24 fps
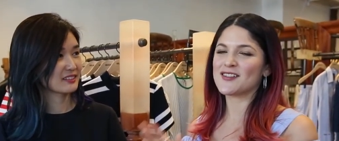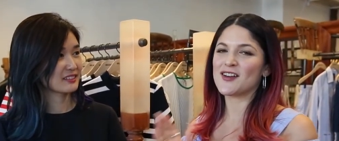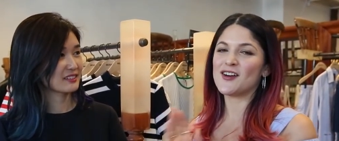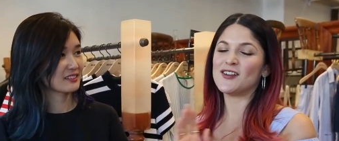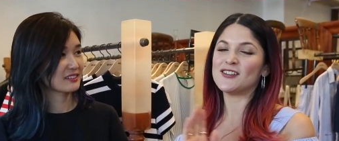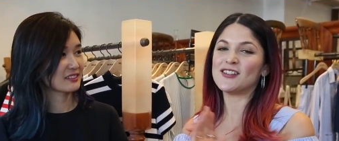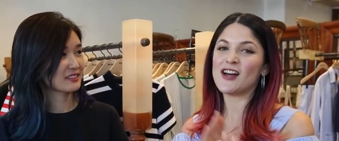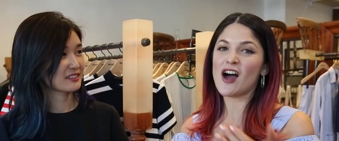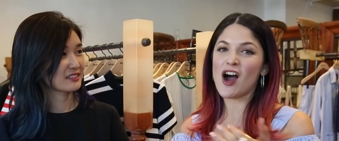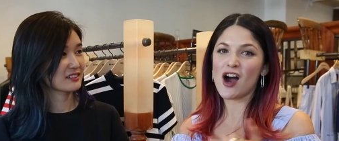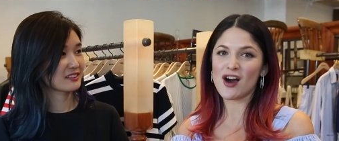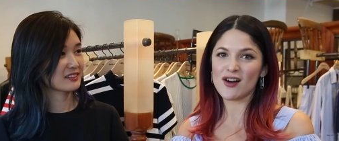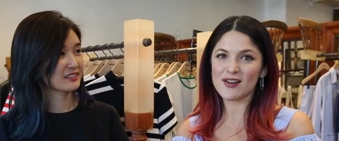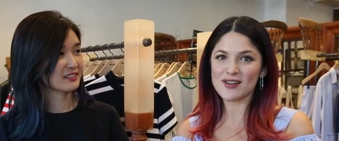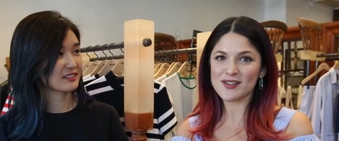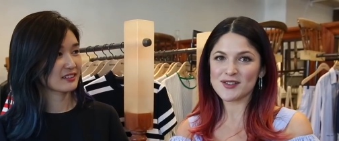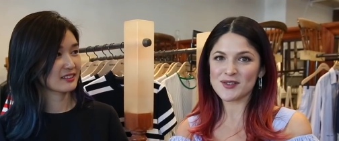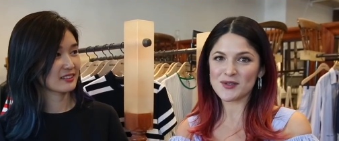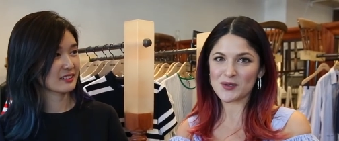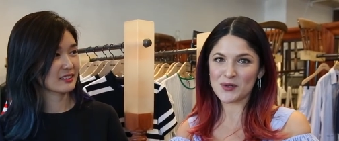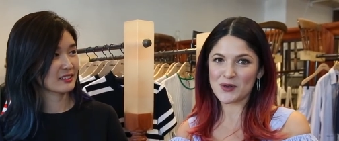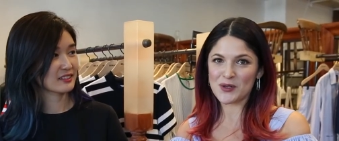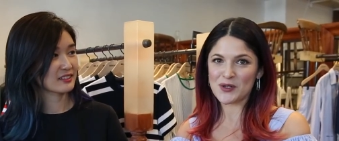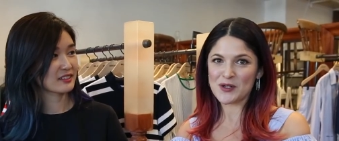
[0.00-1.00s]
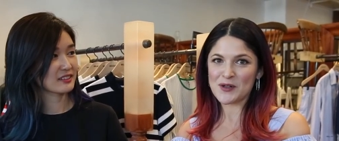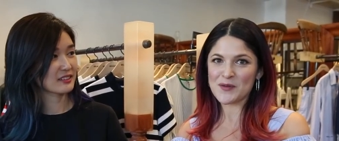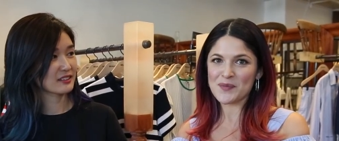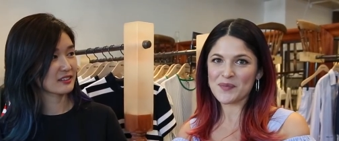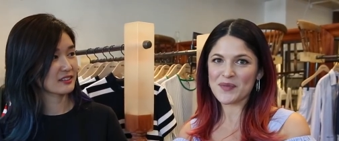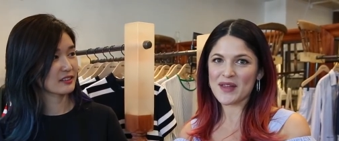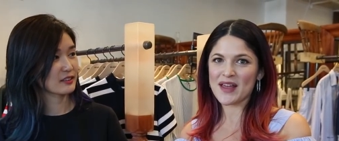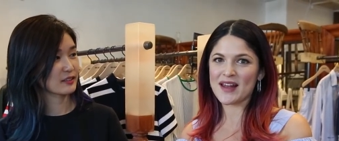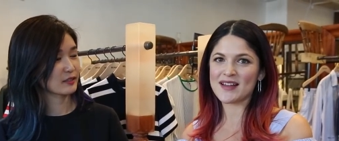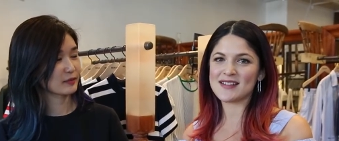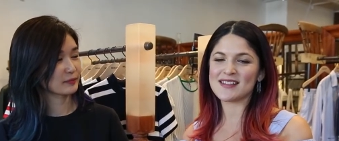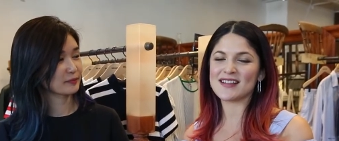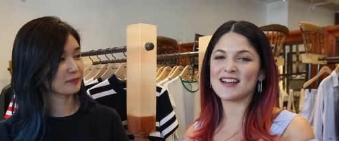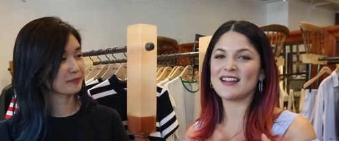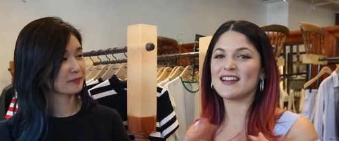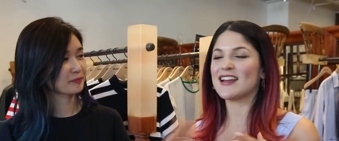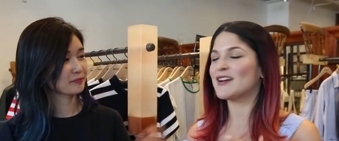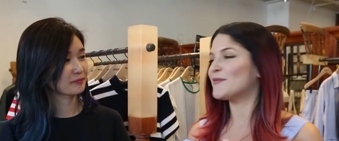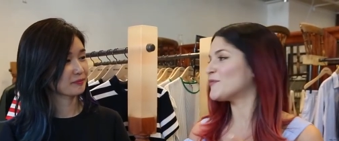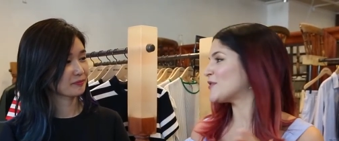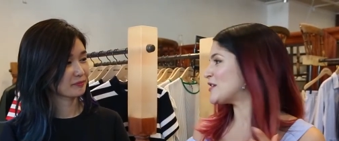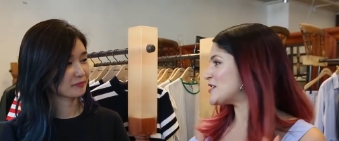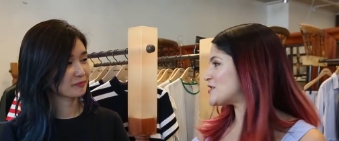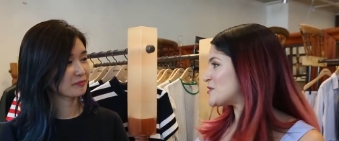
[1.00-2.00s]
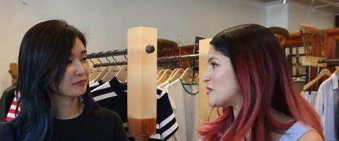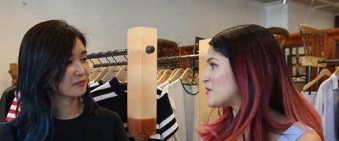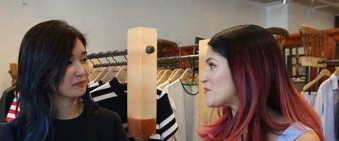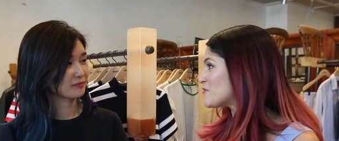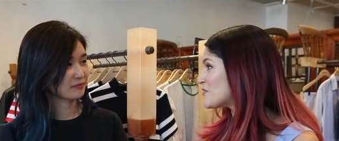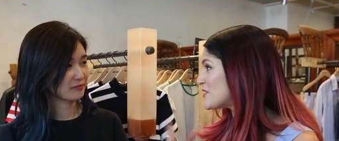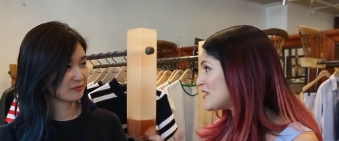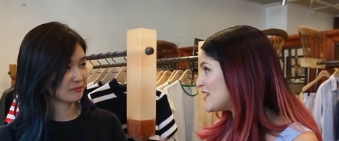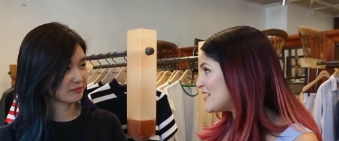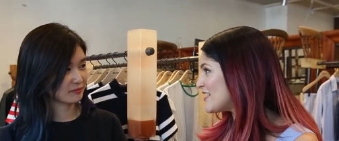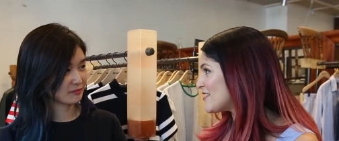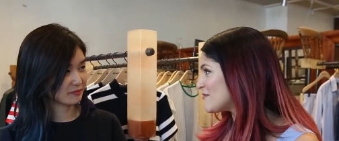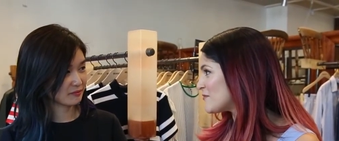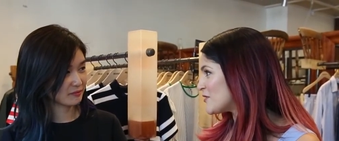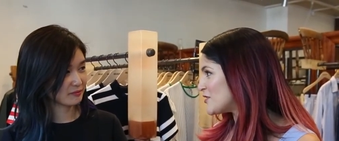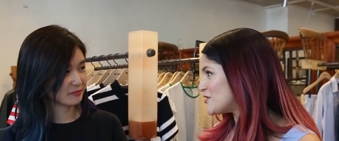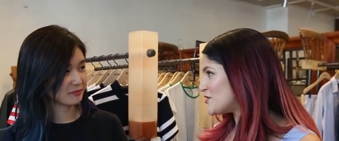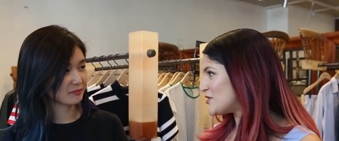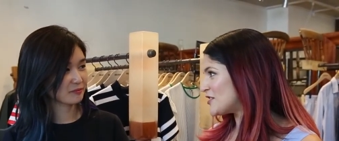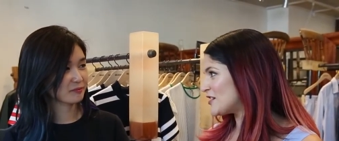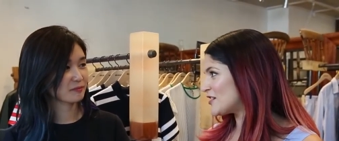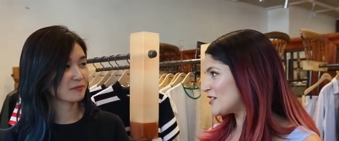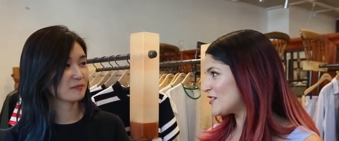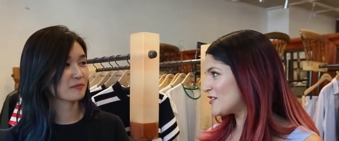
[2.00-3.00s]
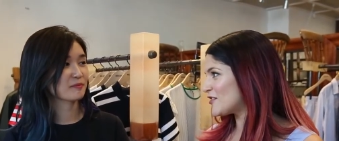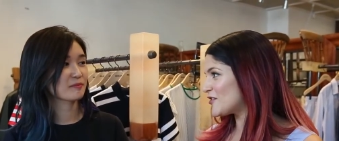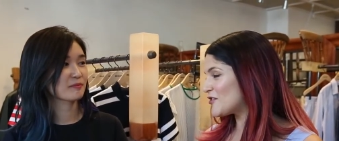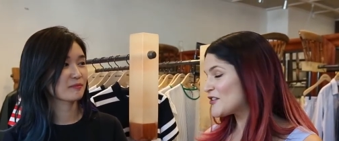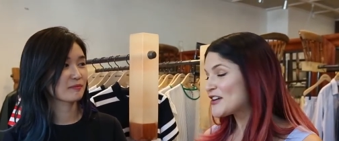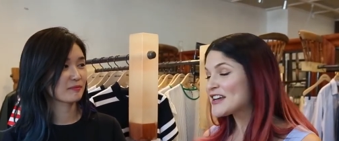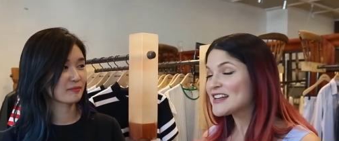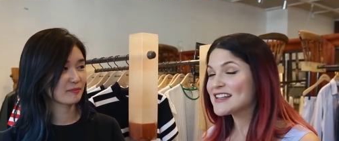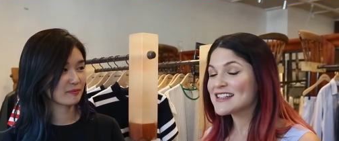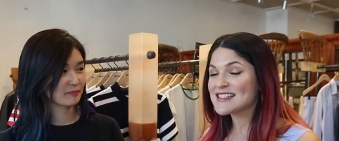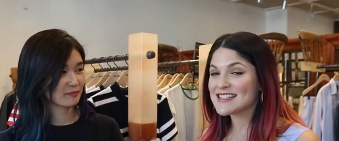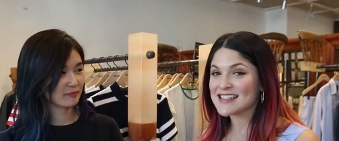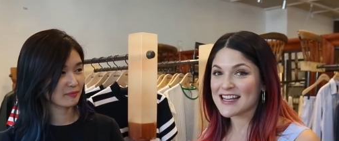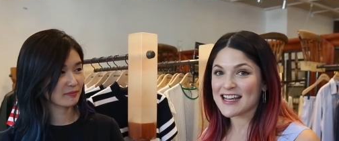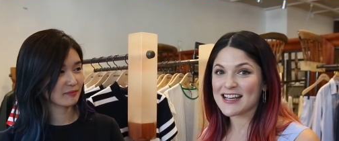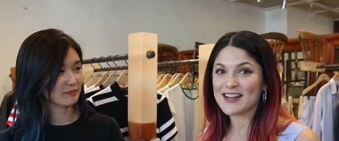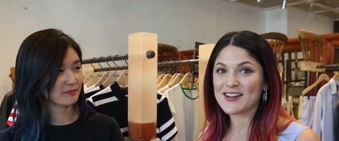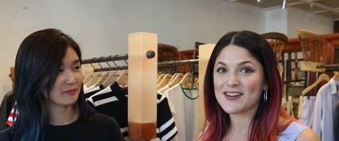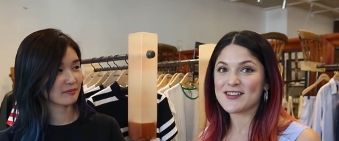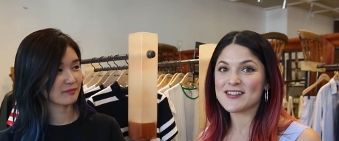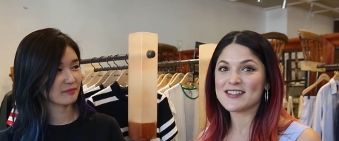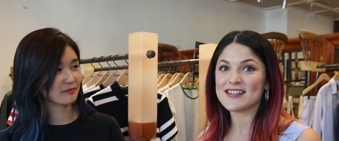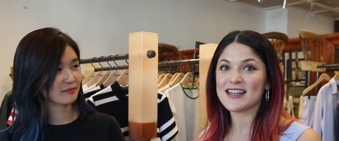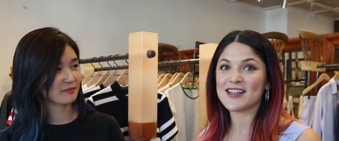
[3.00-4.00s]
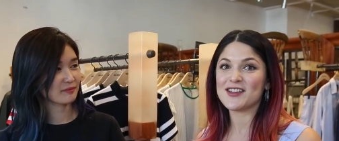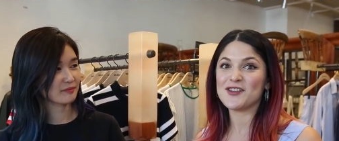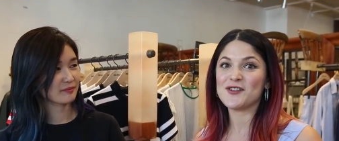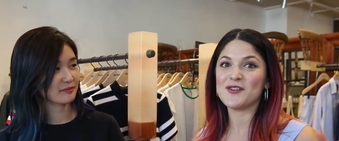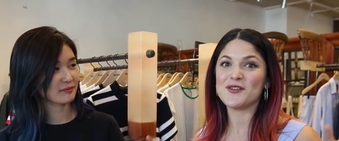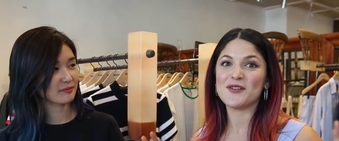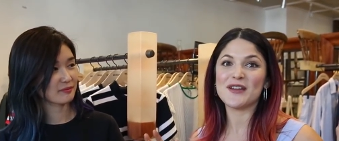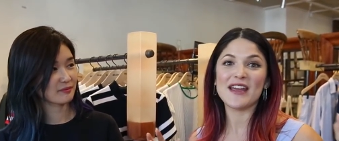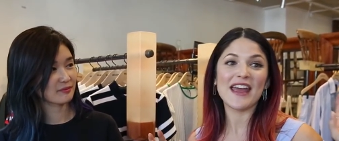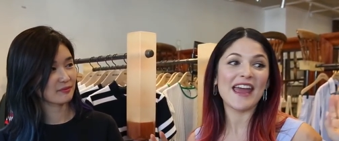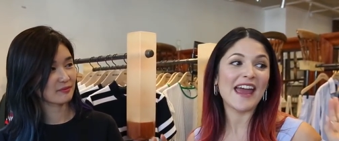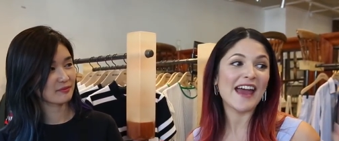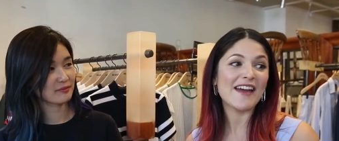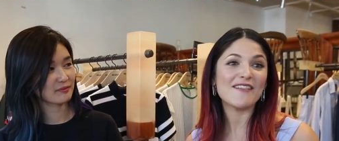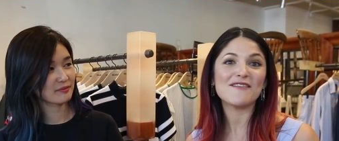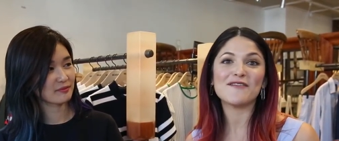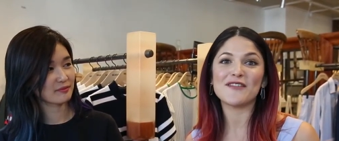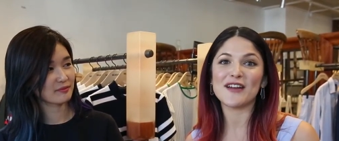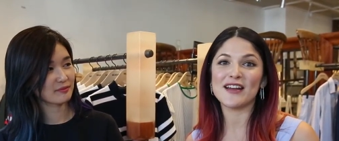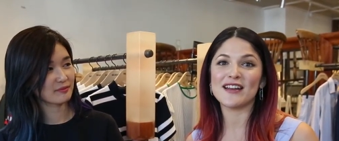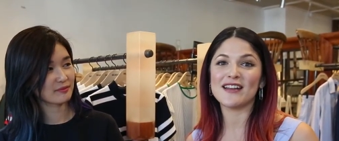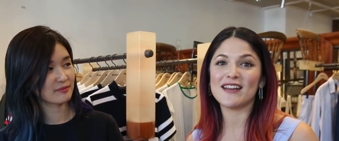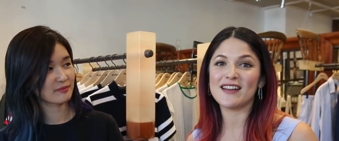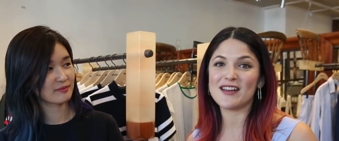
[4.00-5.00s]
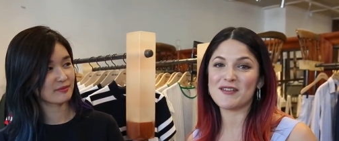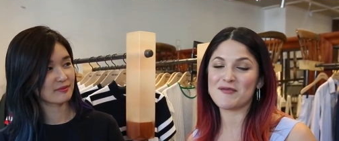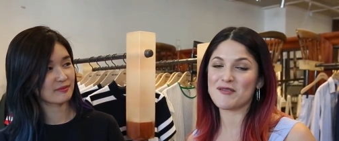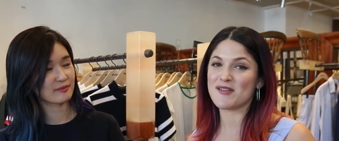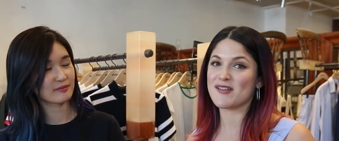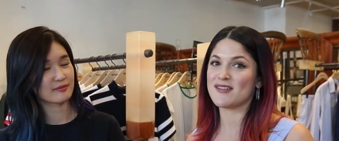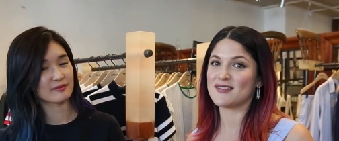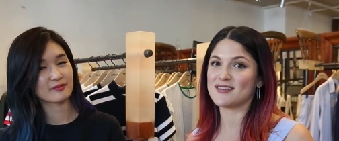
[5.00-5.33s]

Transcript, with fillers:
Speaker 1: It's called Our Seoul, and it's a collaboration with really emerging Korean designers that you can't find anywhere